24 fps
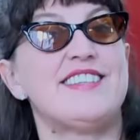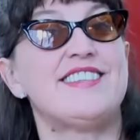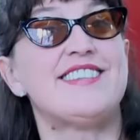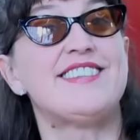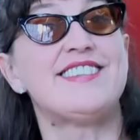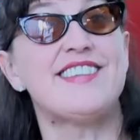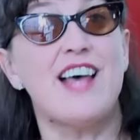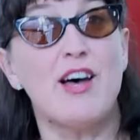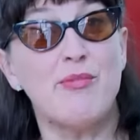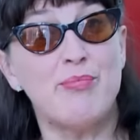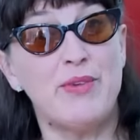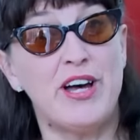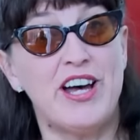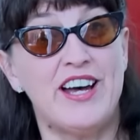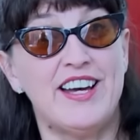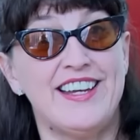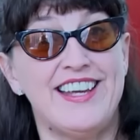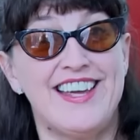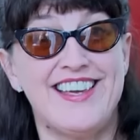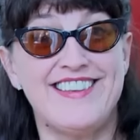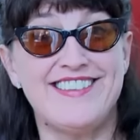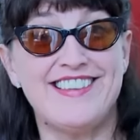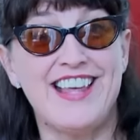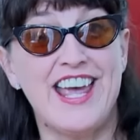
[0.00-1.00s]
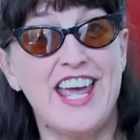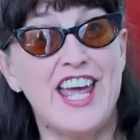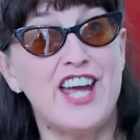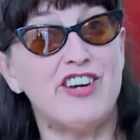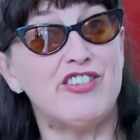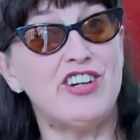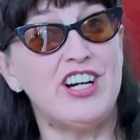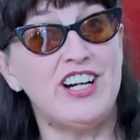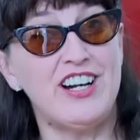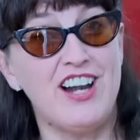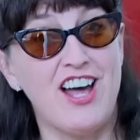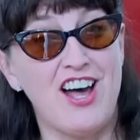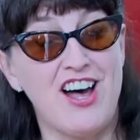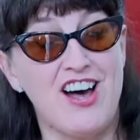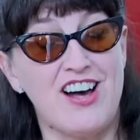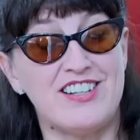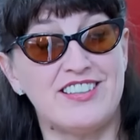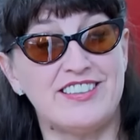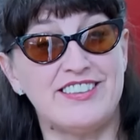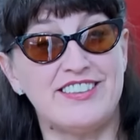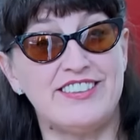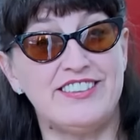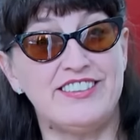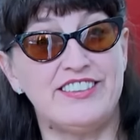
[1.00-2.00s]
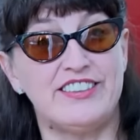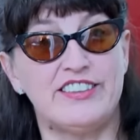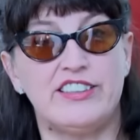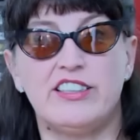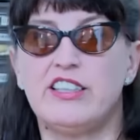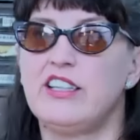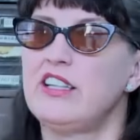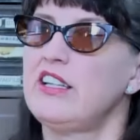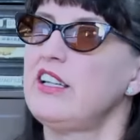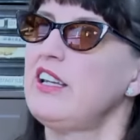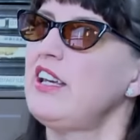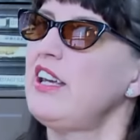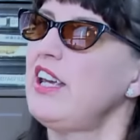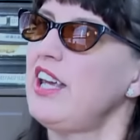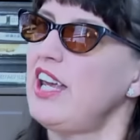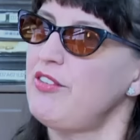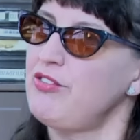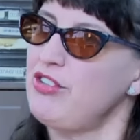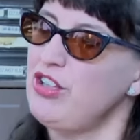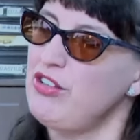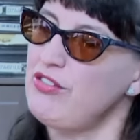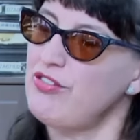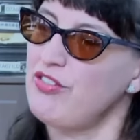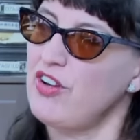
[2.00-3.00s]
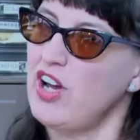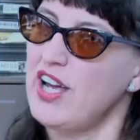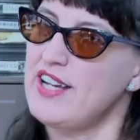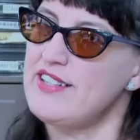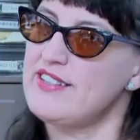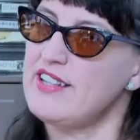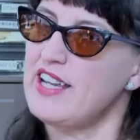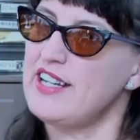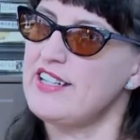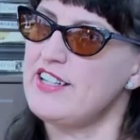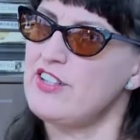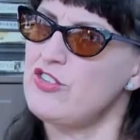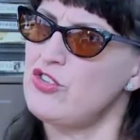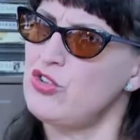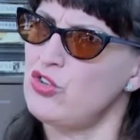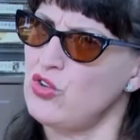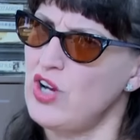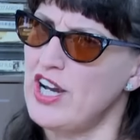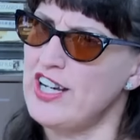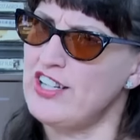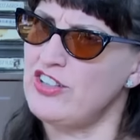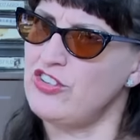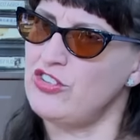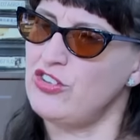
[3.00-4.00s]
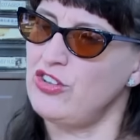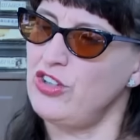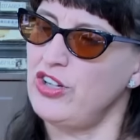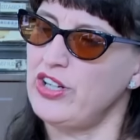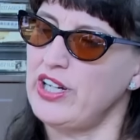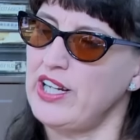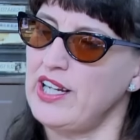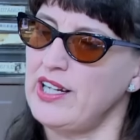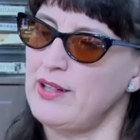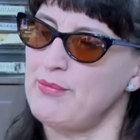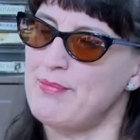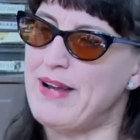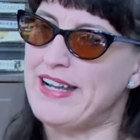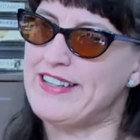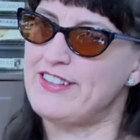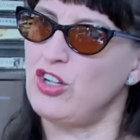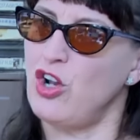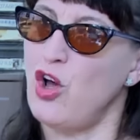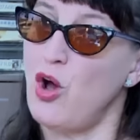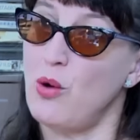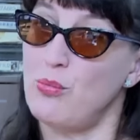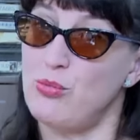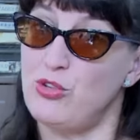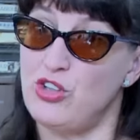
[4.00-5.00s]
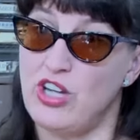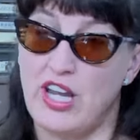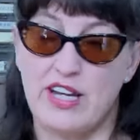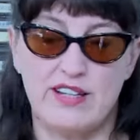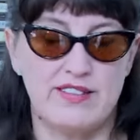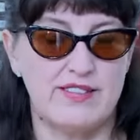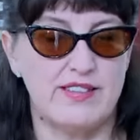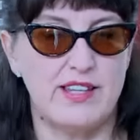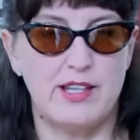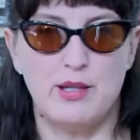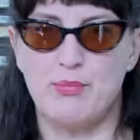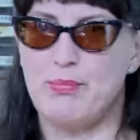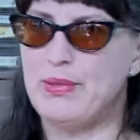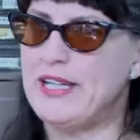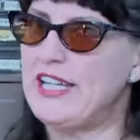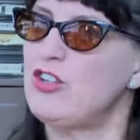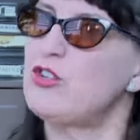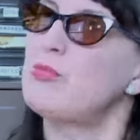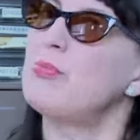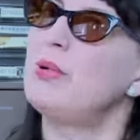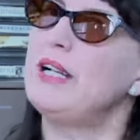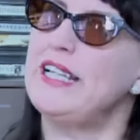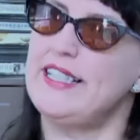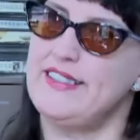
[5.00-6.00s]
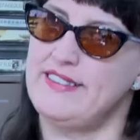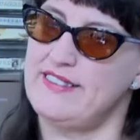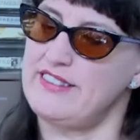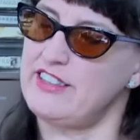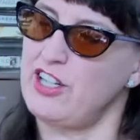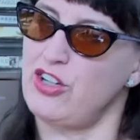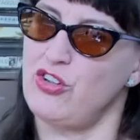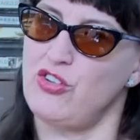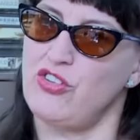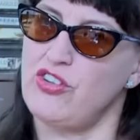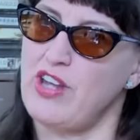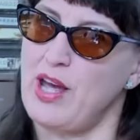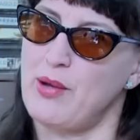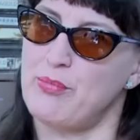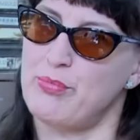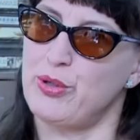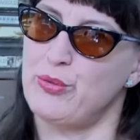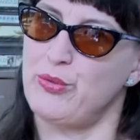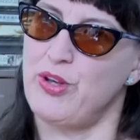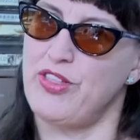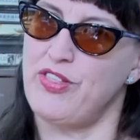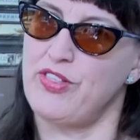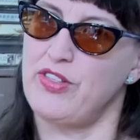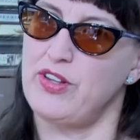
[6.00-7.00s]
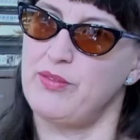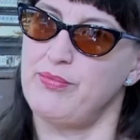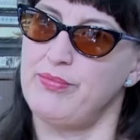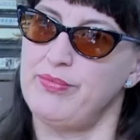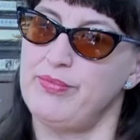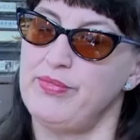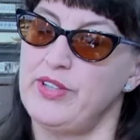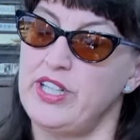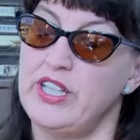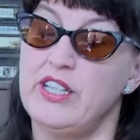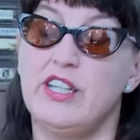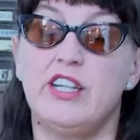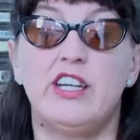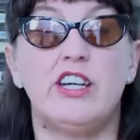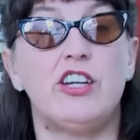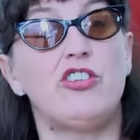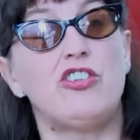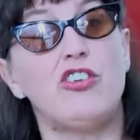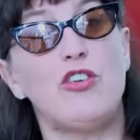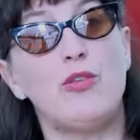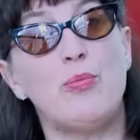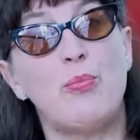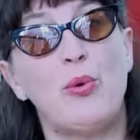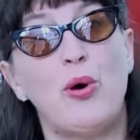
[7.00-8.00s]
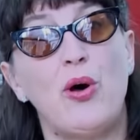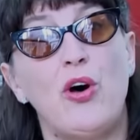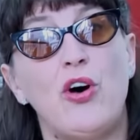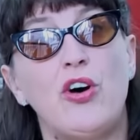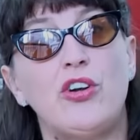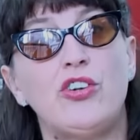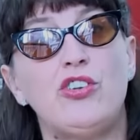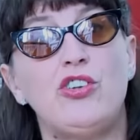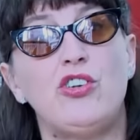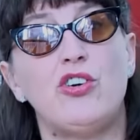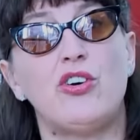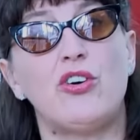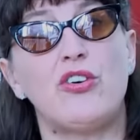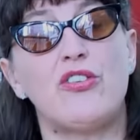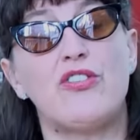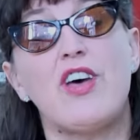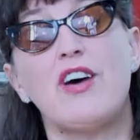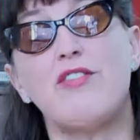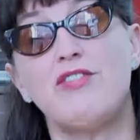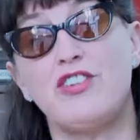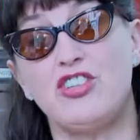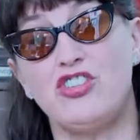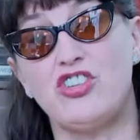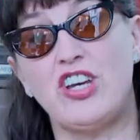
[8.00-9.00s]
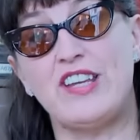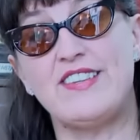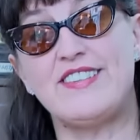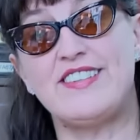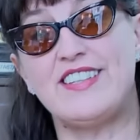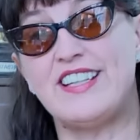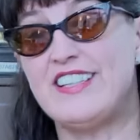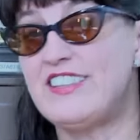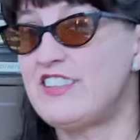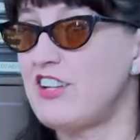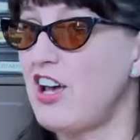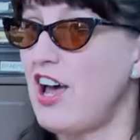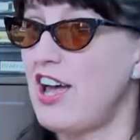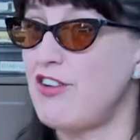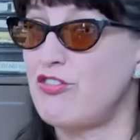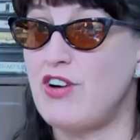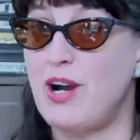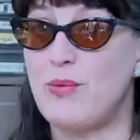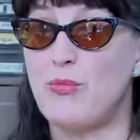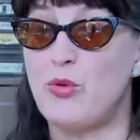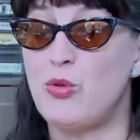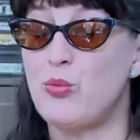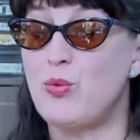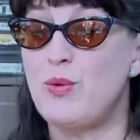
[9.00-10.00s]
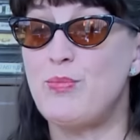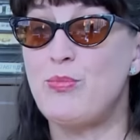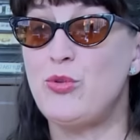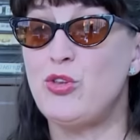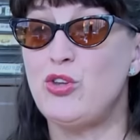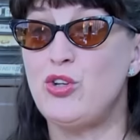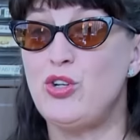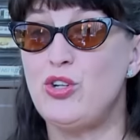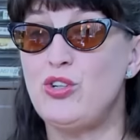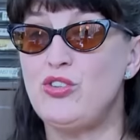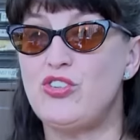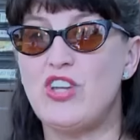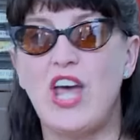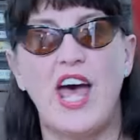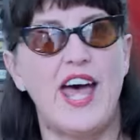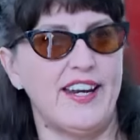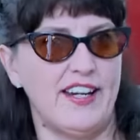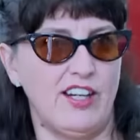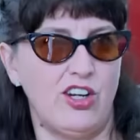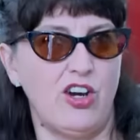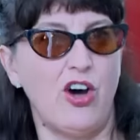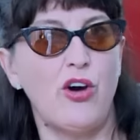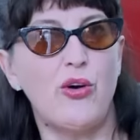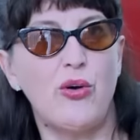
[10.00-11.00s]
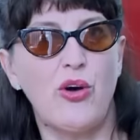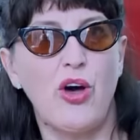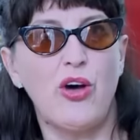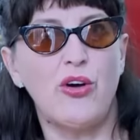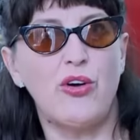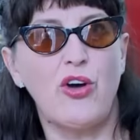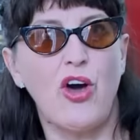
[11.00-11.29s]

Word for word: Summer is here at last. If you find any strange looking metal objects at the beach, please don't tamper with them. Just put on your self-adjusting diaphragm swimsuit and go, go,